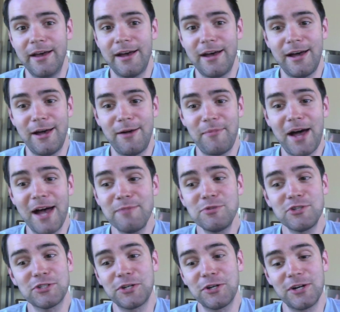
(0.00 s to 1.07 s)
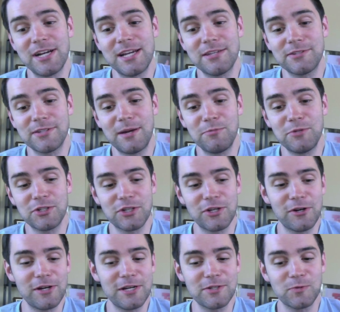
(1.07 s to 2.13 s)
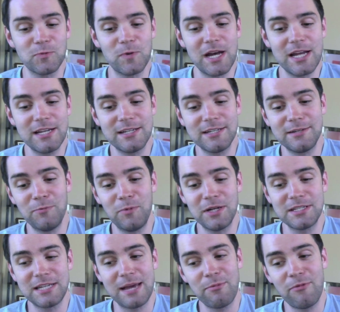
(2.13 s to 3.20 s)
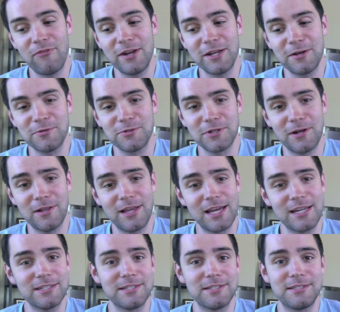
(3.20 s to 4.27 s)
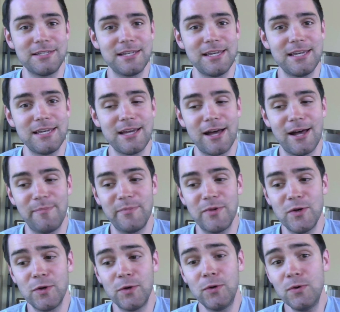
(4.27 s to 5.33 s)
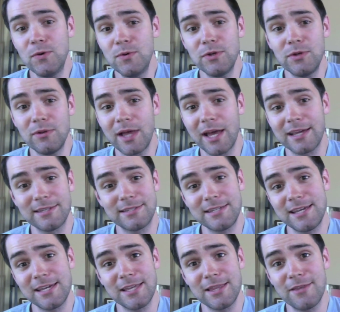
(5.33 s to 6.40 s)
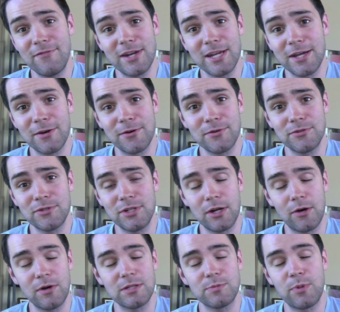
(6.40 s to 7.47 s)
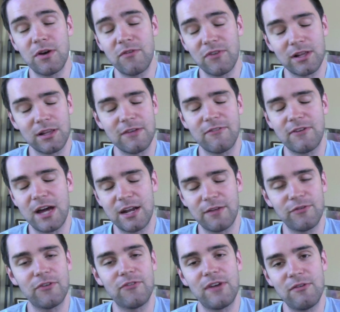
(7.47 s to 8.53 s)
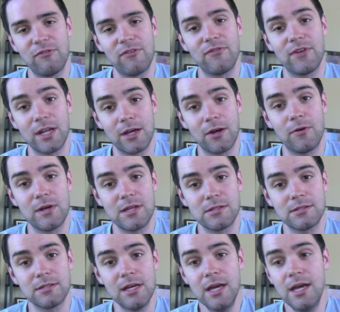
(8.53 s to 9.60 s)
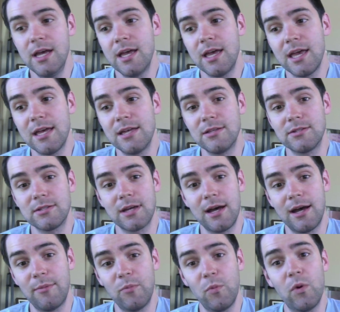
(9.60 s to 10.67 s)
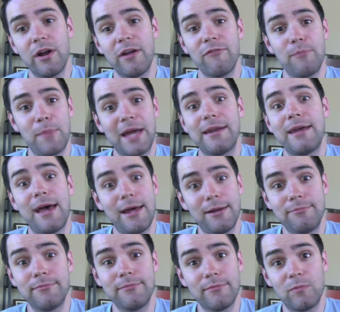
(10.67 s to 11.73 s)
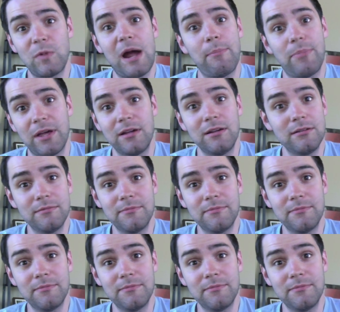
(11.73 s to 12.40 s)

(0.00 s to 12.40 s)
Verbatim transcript: Um, I'm just curious. I'm just curious what what type of videos y'all like to see, um, who you like seeing in the videos. You know, it's perfectly fine if your favorite video is is um, one of my dad rapping.